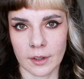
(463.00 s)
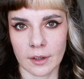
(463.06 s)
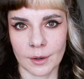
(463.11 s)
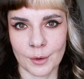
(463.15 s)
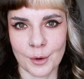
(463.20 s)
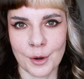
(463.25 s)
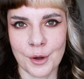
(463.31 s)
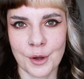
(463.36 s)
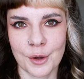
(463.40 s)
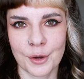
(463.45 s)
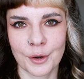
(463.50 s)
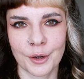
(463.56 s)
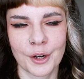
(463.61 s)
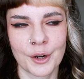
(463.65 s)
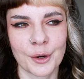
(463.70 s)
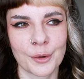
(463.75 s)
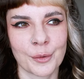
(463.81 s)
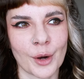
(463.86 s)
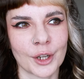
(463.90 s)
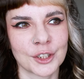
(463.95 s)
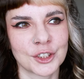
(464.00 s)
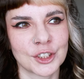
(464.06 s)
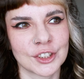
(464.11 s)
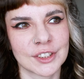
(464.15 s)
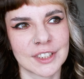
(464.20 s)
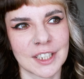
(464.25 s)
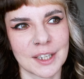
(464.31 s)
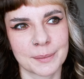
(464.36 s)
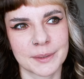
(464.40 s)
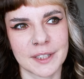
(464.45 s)
the washi
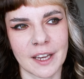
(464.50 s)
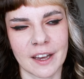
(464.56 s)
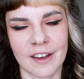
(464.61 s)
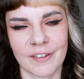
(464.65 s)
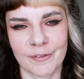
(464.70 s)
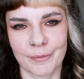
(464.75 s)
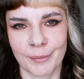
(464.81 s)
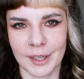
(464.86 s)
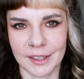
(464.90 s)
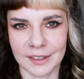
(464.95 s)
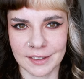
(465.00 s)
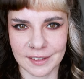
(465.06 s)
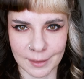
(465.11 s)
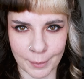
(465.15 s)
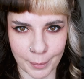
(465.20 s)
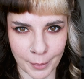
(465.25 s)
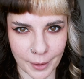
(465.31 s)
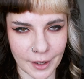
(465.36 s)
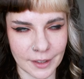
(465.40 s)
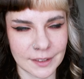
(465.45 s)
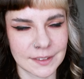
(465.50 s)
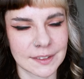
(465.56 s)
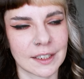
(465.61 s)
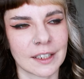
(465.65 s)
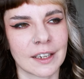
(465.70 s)
tapes I have made in the past,